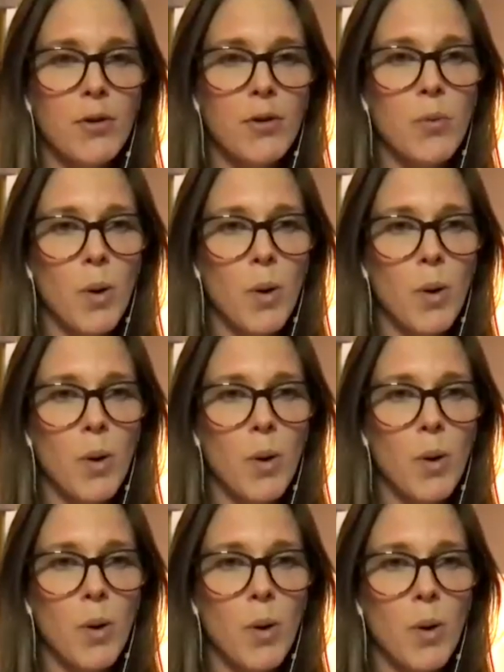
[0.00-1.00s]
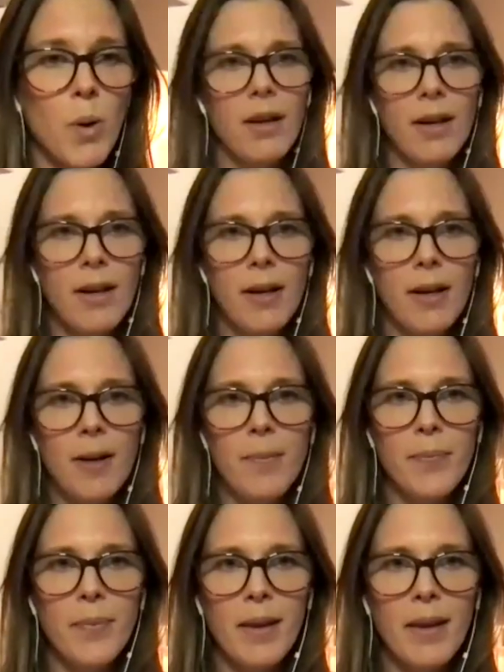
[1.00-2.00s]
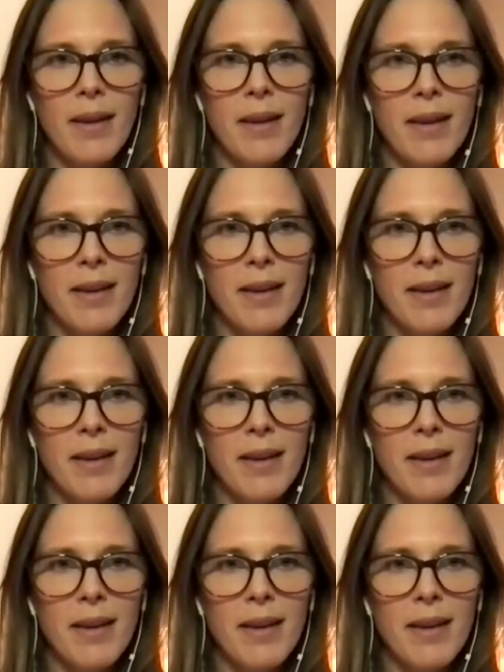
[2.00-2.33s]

of course water. Um,